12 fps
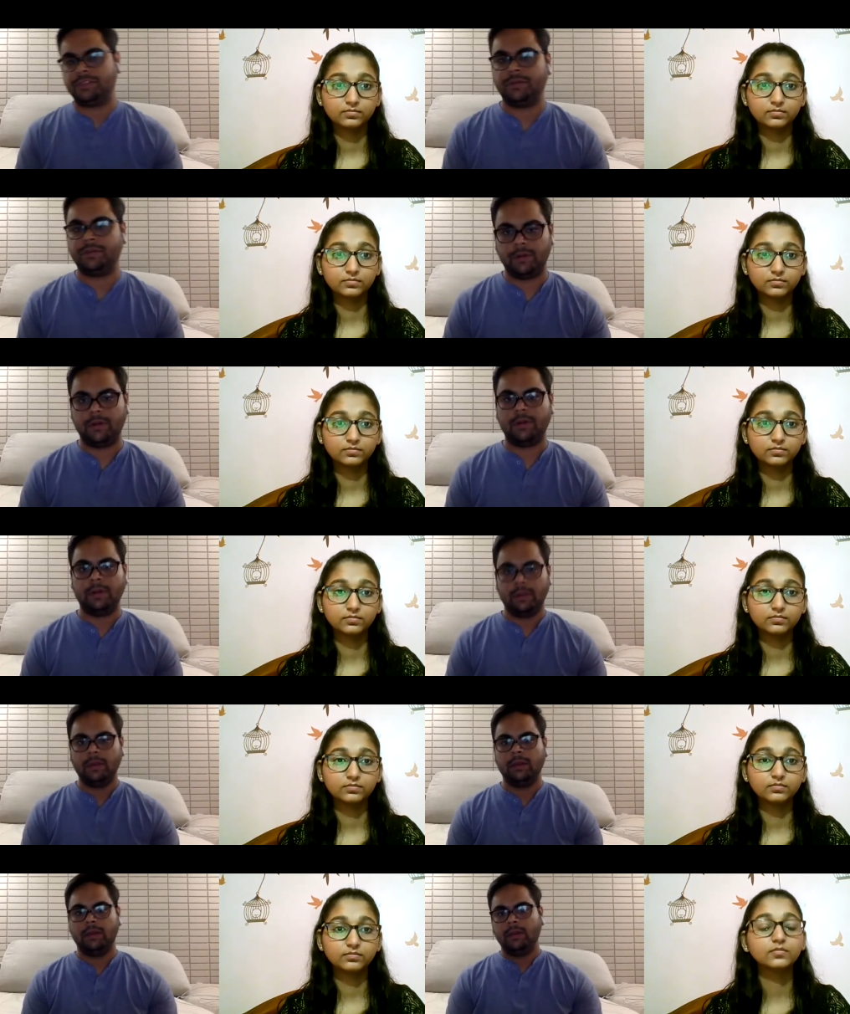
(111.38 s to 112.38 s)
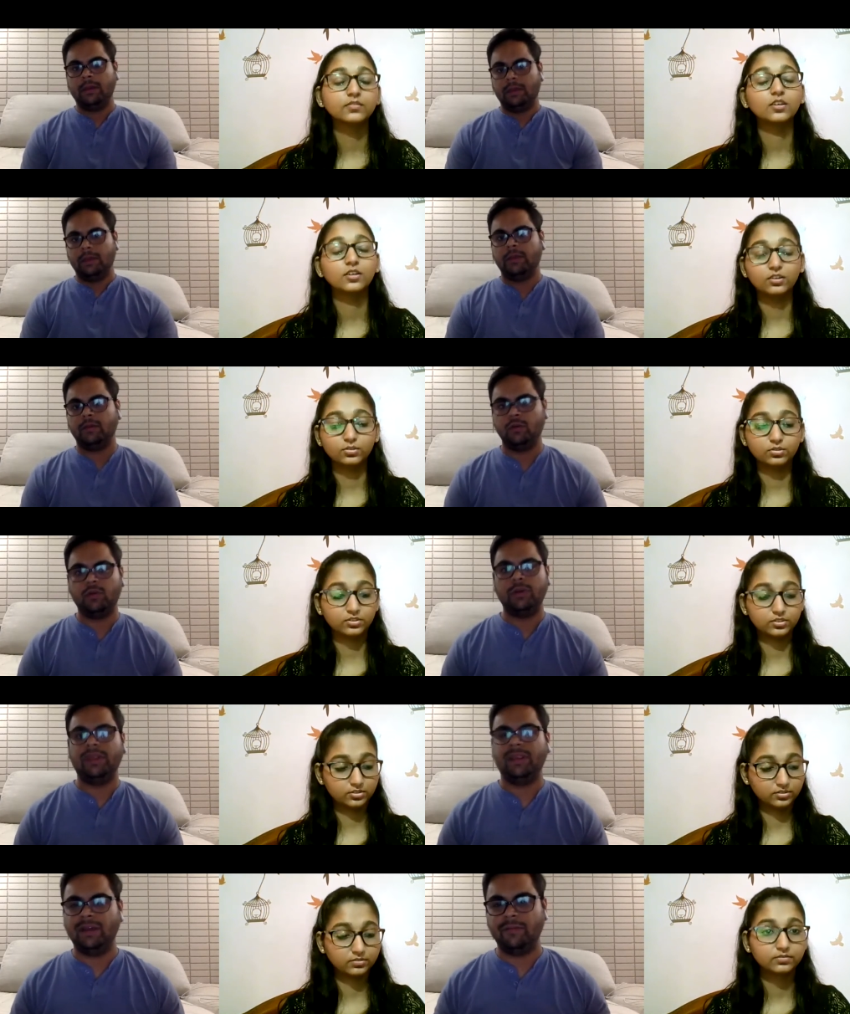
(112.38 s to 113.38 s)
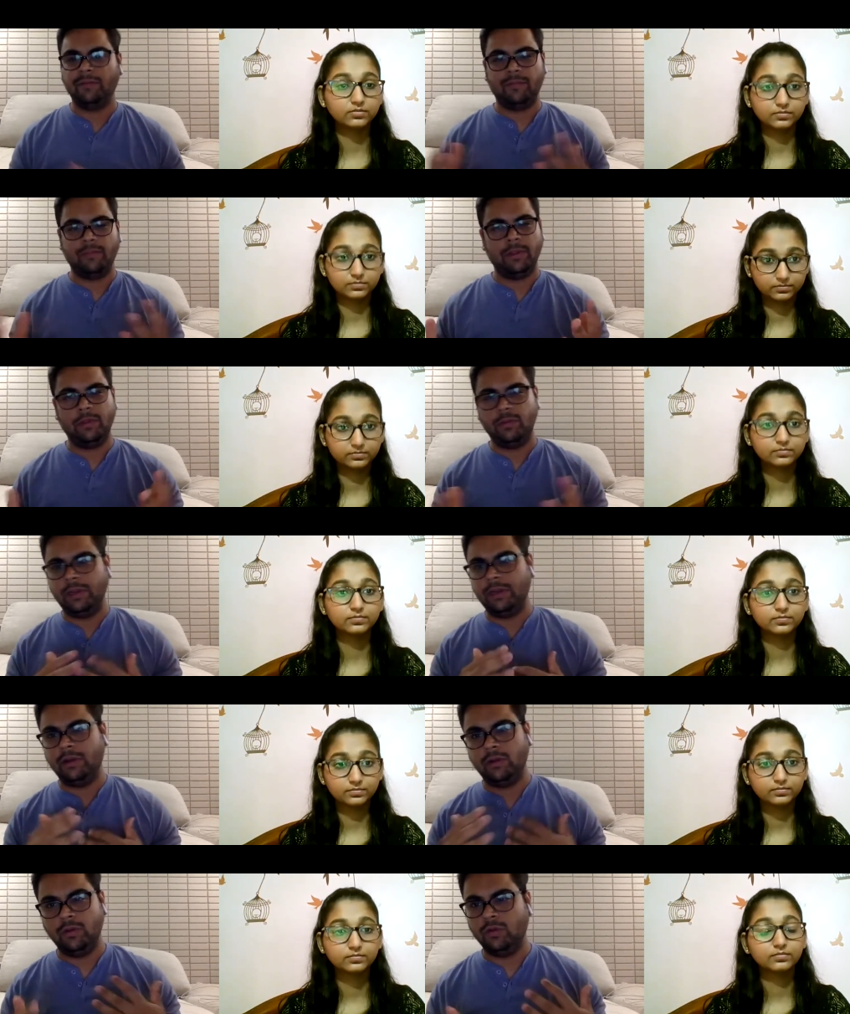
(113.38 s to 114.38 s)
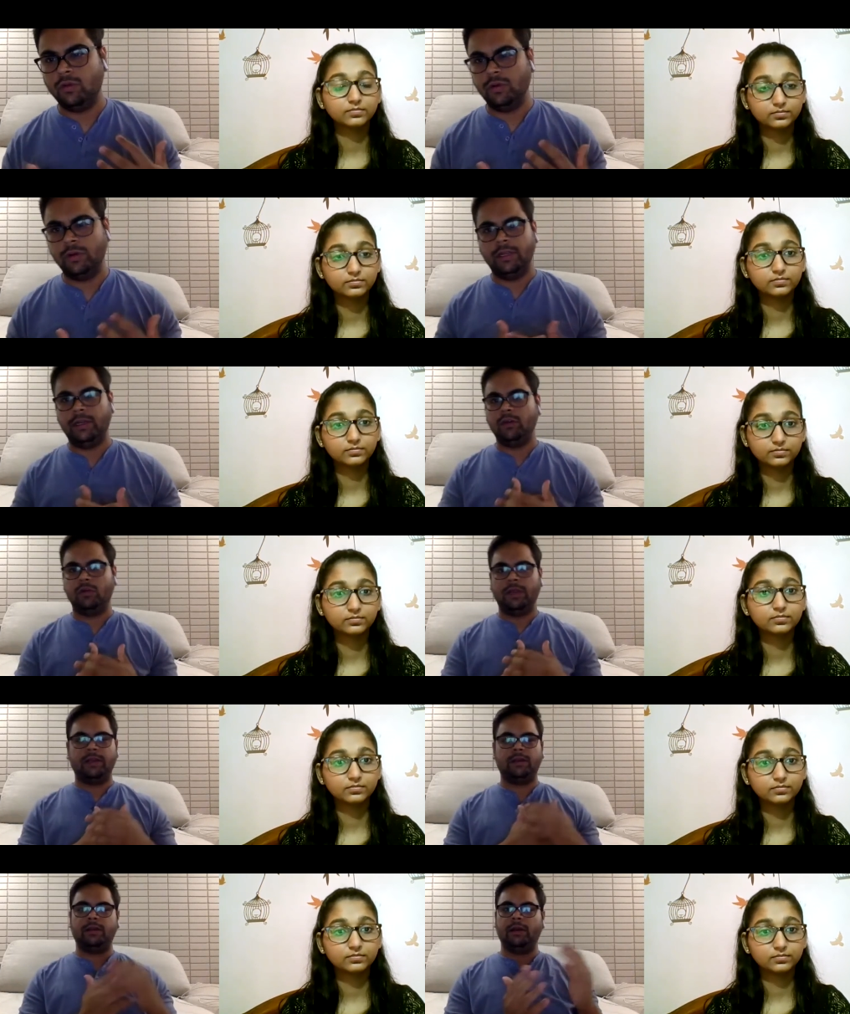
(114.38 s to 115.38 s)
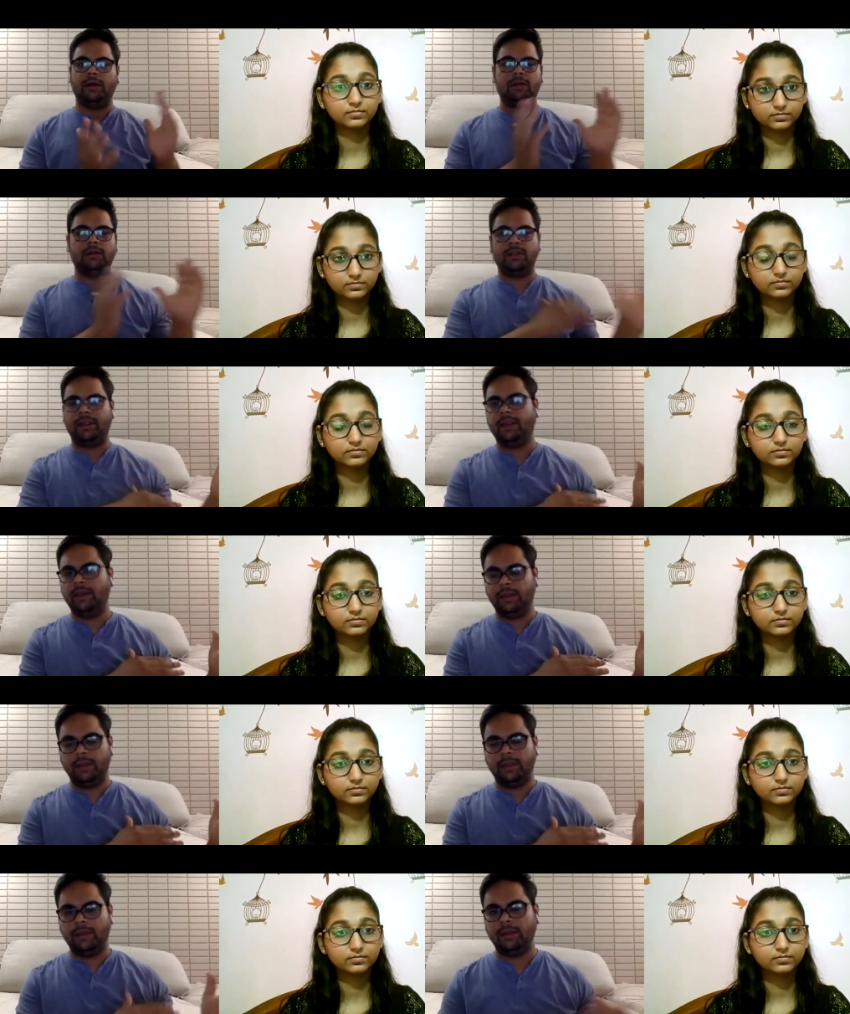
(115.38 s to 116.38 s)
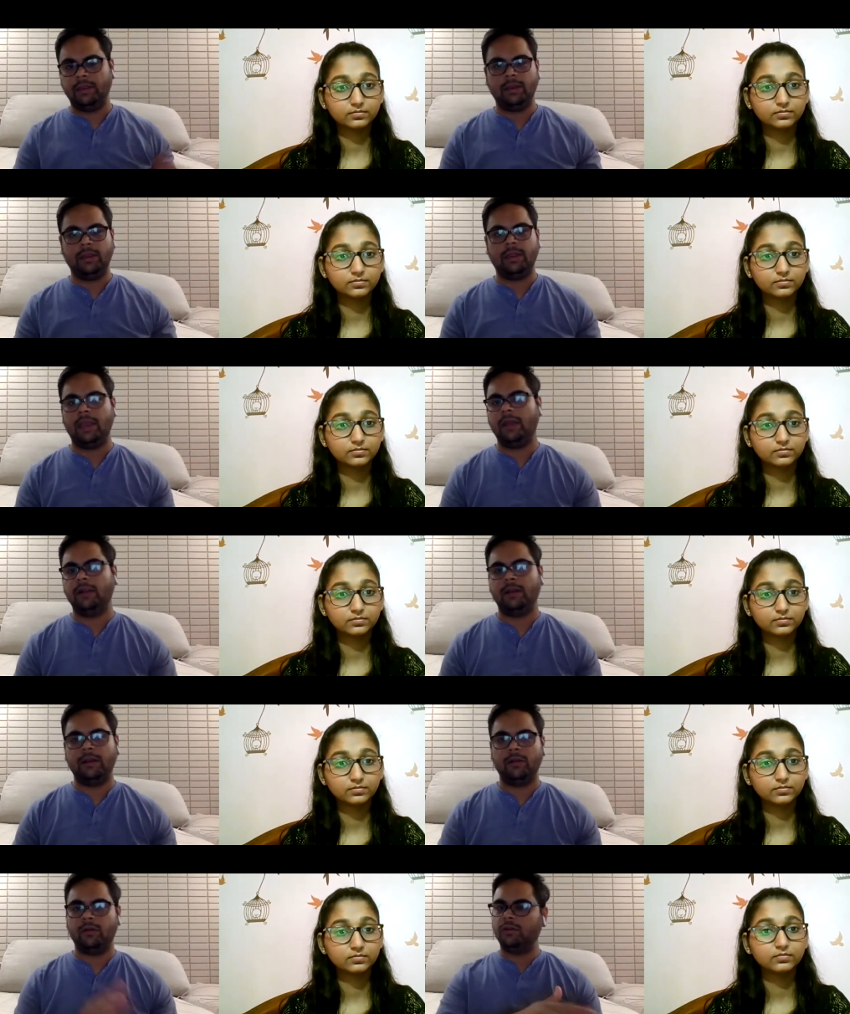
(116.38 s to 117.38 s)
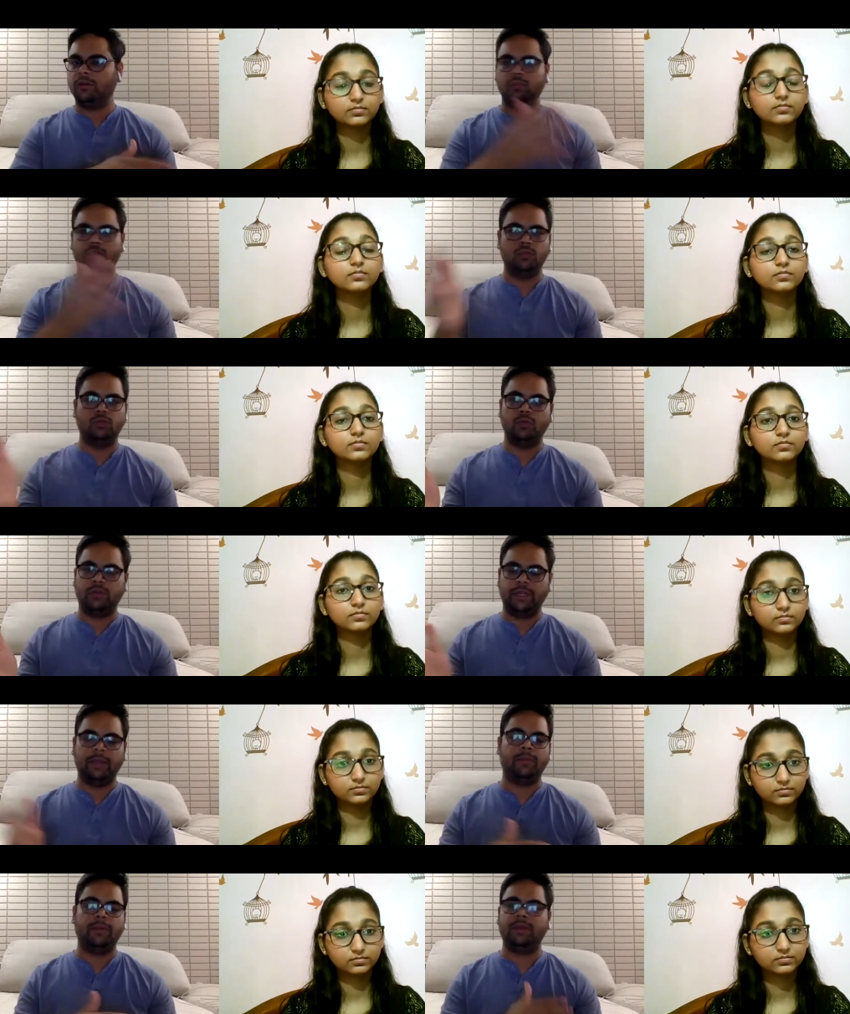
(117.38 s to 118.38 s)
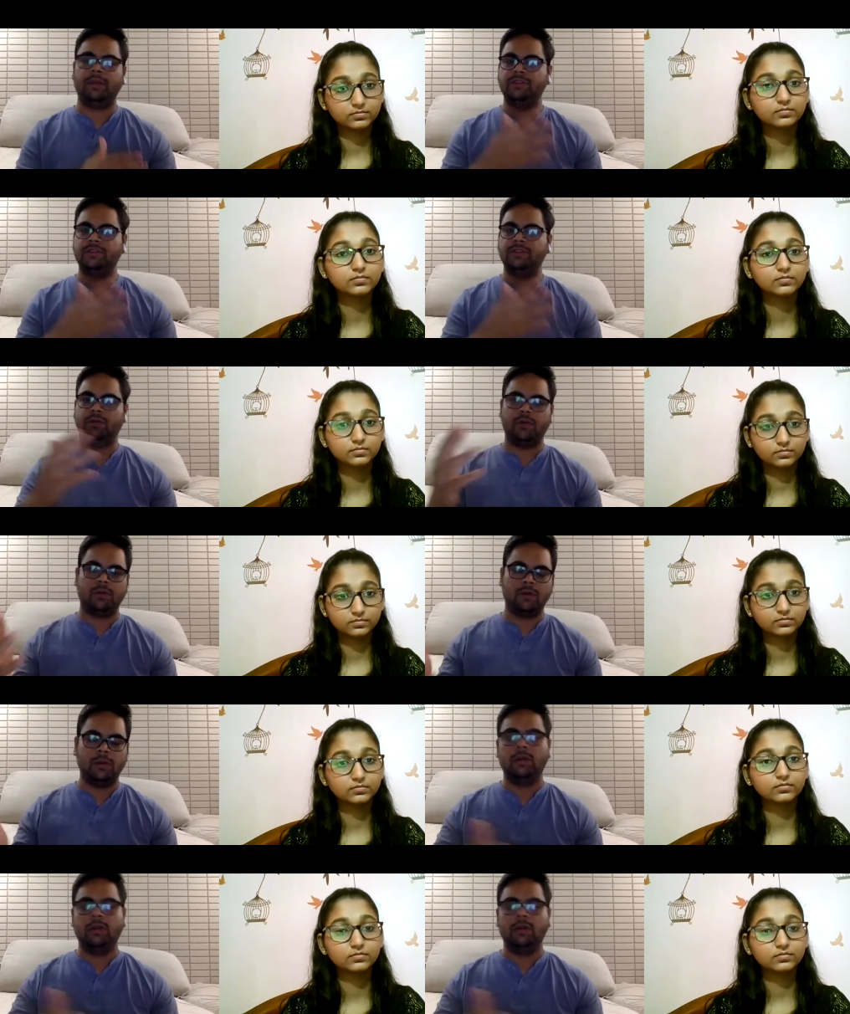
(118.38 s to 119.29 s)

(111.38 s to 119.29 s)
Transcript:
Speaker 1: pursue here you don't need a you need you don't need to get uh, trained in in Canada in order to do tapings or